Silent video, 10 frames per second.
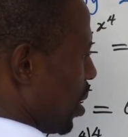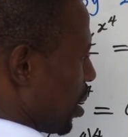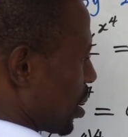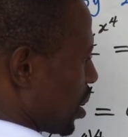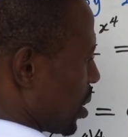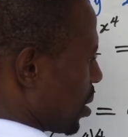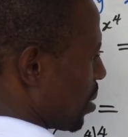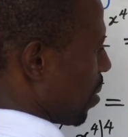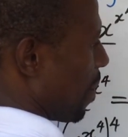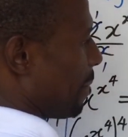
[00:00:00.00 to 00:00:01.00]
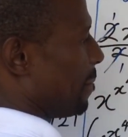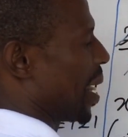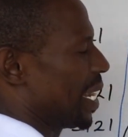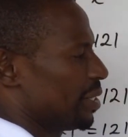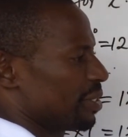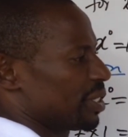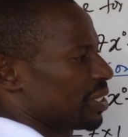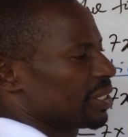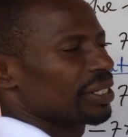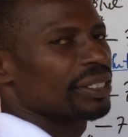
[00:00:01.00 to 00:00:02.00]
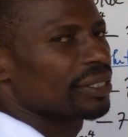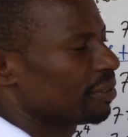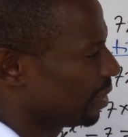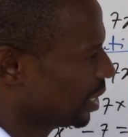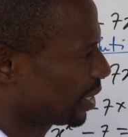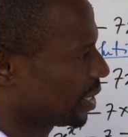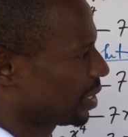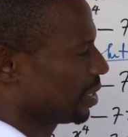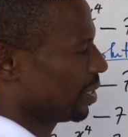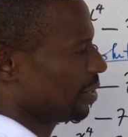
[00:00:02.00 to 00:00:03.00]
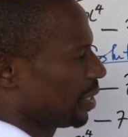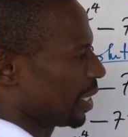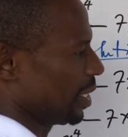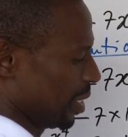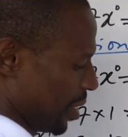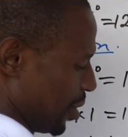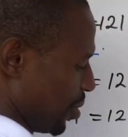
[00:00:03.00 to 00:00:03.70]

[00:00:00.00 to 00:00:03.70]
plus minus to x. Okay,